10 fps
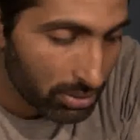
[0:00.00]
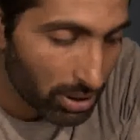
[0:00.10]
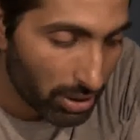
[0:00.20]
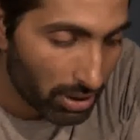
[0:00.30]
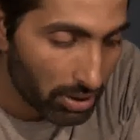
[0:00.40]

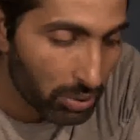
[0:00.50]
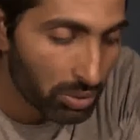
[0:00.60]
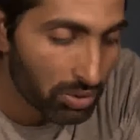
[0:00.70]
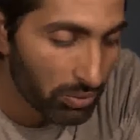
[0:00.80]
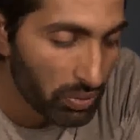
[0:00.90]
There are
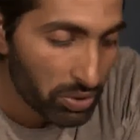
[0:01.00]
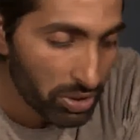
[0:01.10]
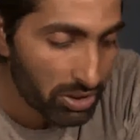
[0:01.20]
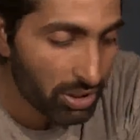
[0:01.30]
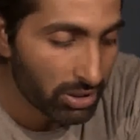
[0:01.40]
new
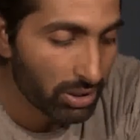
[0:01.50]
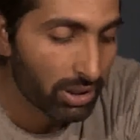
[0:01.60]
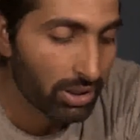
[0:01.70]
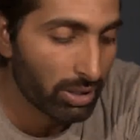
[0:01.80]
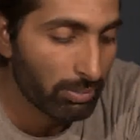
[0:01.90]
refugees
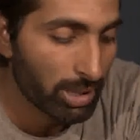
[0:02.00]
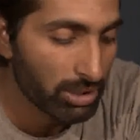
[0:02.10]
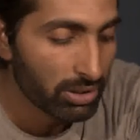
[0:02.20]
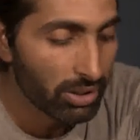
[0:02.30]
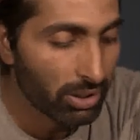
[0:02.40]
settling in
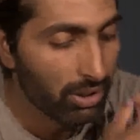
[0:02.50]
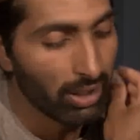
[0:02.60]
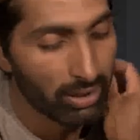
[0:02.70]
Masterton,